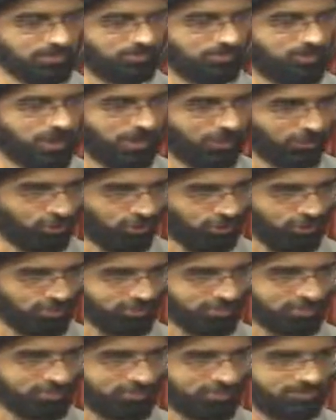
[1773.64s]
my
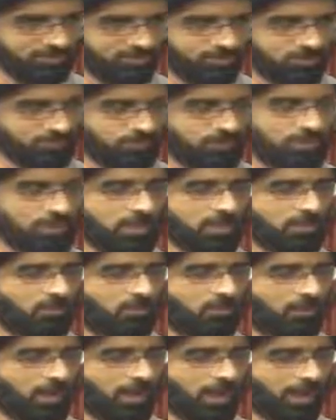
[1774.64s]
loyalties,
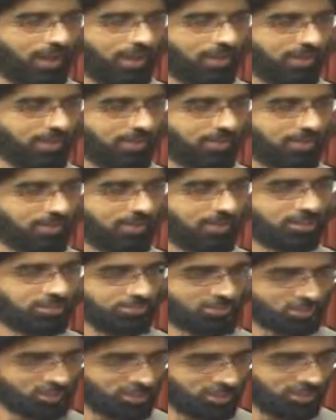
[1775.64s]
my
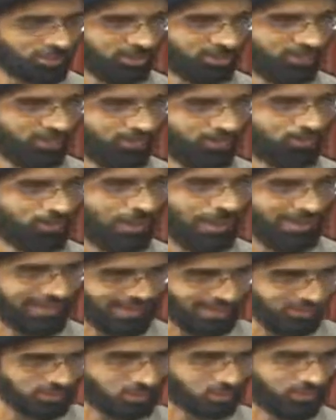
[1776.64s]
concern, my
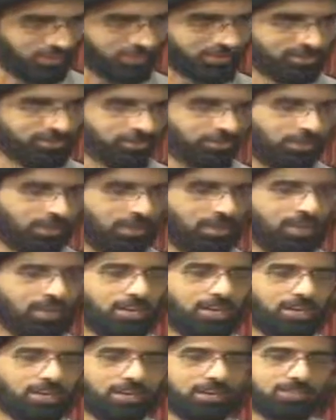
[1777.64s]
interest
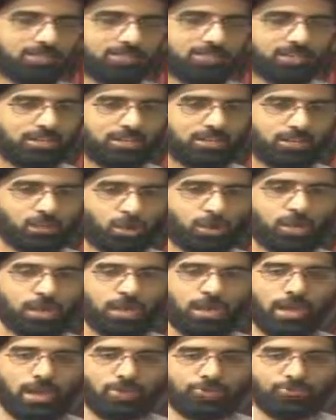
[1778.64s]
is in
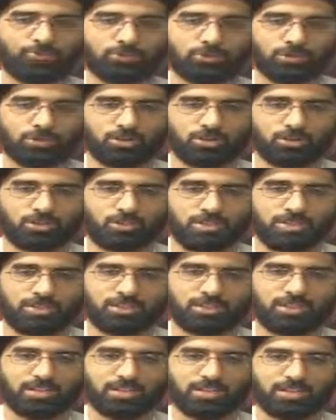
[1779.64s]
looking after
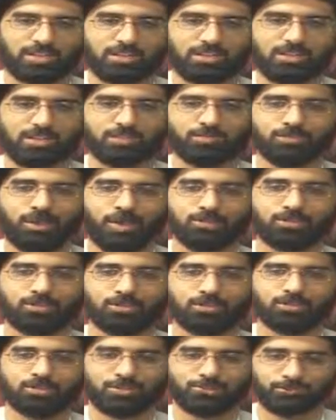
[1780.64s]
the needy
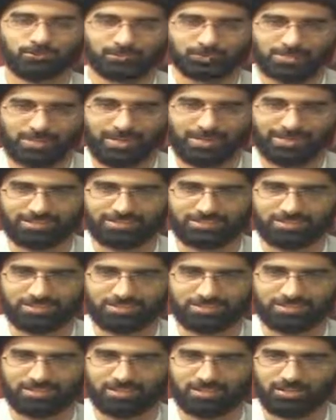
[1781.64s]
members of
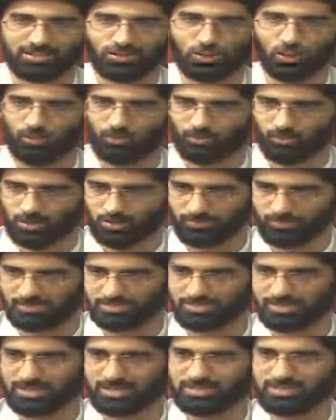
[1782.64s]
society, Ummul
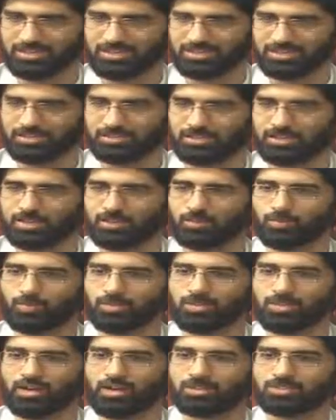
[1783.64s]
Masakin,
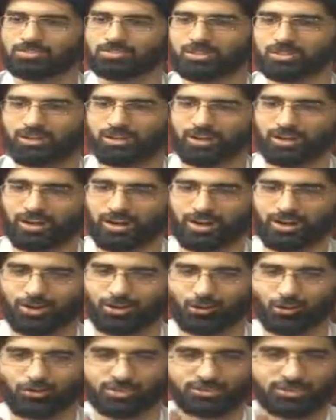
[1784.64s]
because her
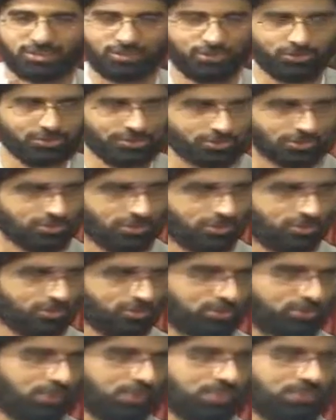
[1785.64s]
heart was closer to
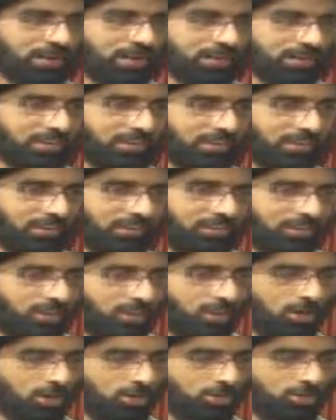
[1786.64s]
those Masakin
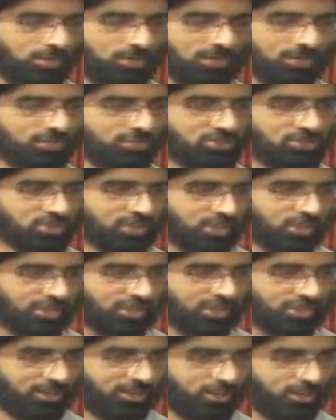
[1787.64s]
who didn't
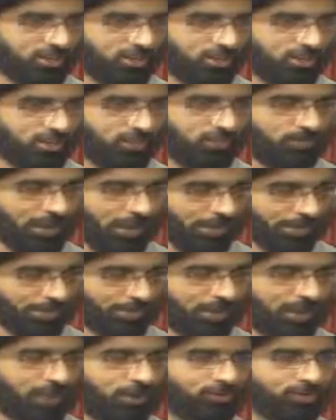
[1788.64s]
share her
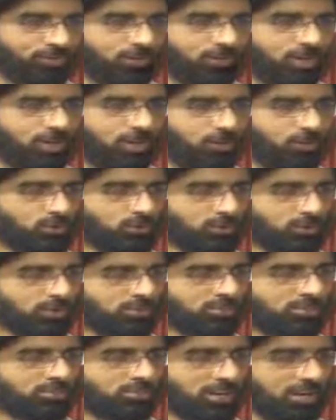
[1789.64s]
background, who
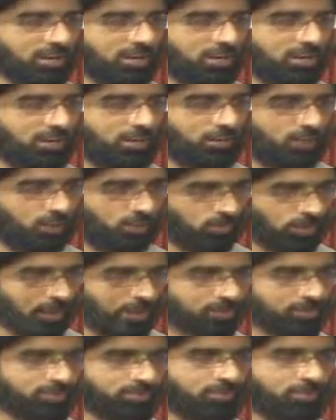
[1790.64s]
didn't share her
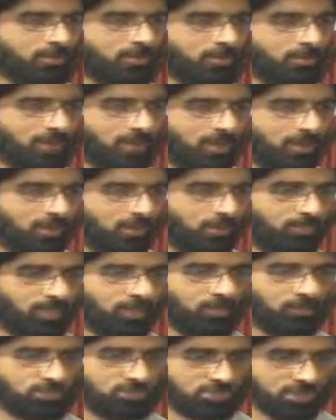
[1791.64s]
wealth,
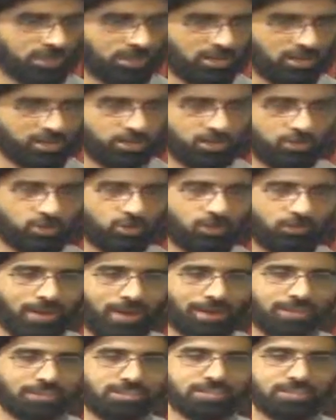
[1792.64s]
but who shared her
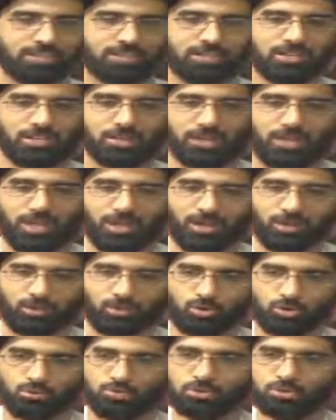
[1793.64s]
humanity and
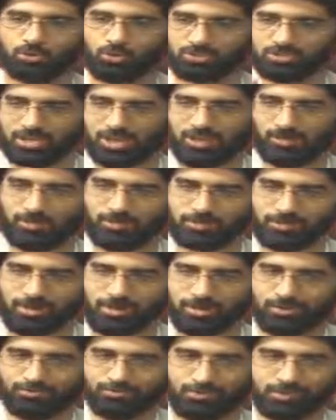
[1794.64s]
whom she was able to
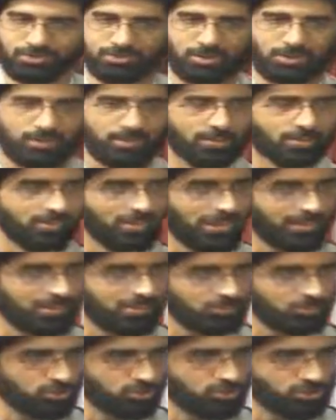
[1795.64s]
benefit. That
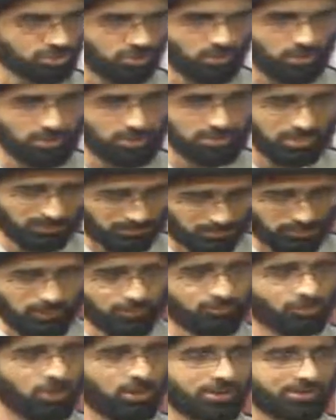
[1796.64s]
is who she was even
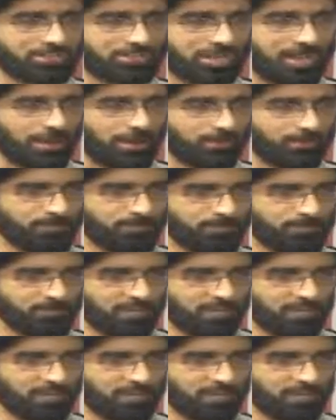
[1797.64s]
before Islam.